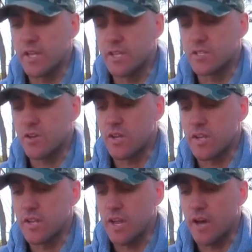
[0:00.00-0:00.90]
it's
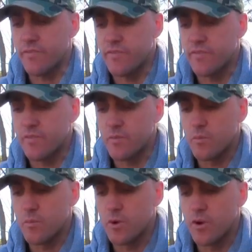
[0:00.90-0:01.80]
got enough
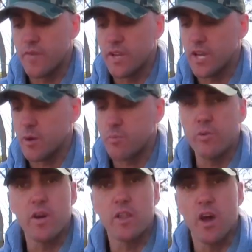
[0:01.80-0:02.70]
move in it. You can
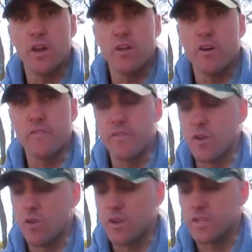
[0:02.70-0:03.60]
preload it. I
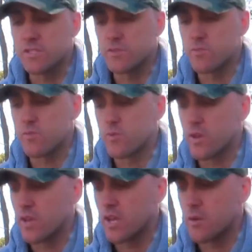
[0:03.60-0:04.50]
feel like this is
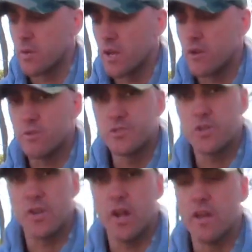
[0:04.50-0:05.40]
really going to be a good
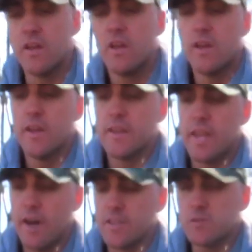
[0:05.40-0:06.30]
shooter.
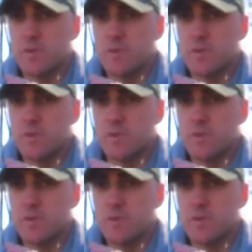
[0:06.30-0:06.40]
Now this